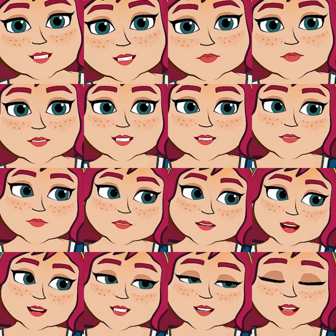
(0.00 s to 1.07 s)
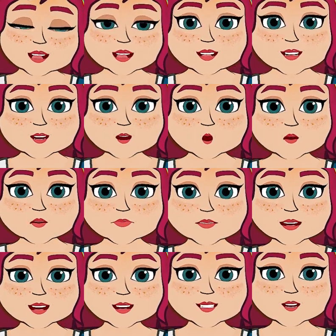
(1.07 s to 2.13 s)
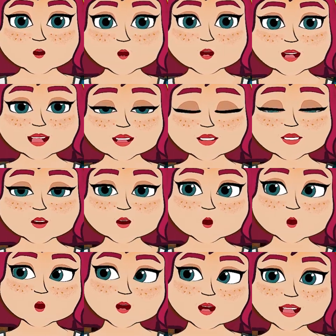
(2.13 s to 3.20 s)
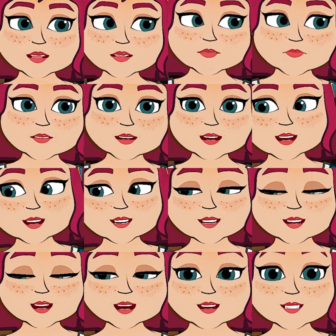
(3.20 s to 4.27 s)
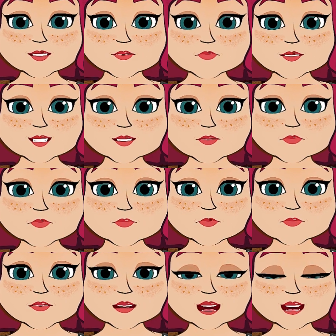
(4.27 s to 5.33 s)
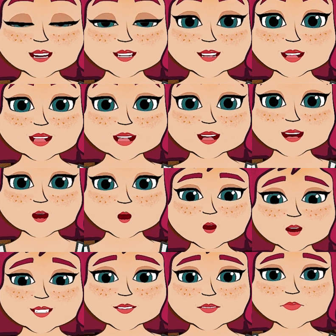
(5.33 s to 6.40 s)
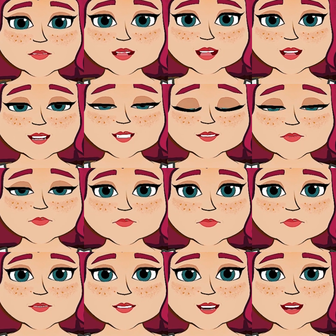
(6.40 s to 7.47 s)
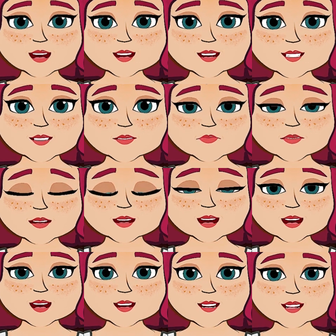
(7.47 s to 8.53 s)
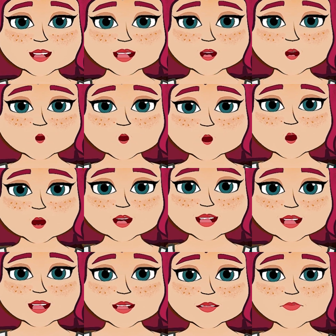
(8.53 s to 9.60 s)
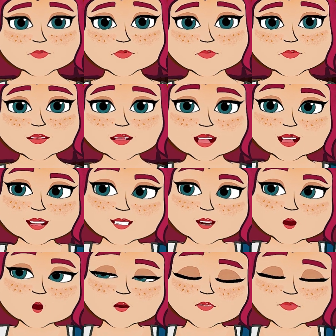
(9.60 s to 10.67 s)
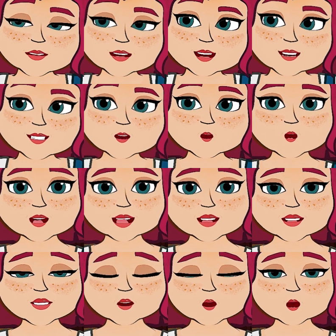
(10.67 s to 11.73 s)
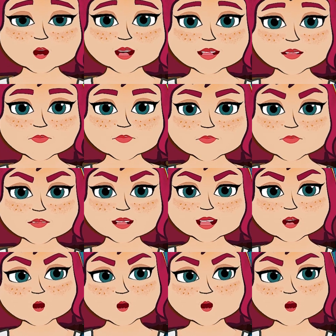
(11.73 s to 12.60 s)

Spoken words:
she had prepared barbecue turkey with nuts and other secret recipe ingredients. The taste was so great, as if it had descended from heaven itself. I felt like I was fighting a food war, and